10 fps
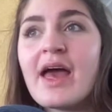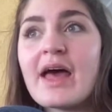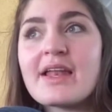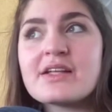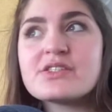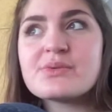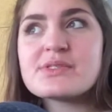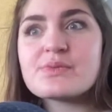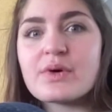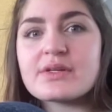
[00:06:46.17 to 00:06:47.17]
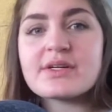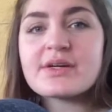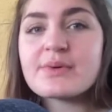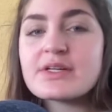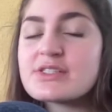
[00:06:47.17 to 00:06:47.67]
And then she was wondering
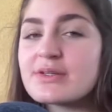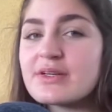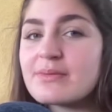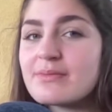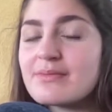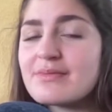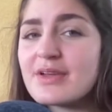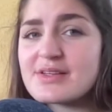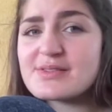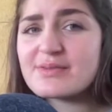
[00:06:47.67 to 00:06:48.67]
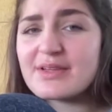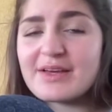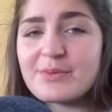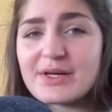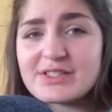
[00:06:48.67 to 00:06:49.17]
why she
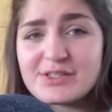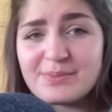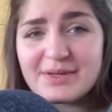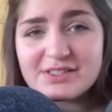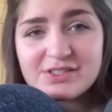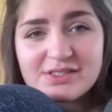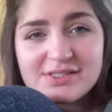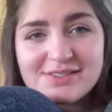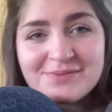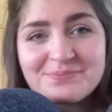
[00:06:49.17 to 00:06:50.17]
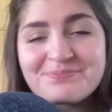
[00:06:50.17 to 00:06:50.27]
binges.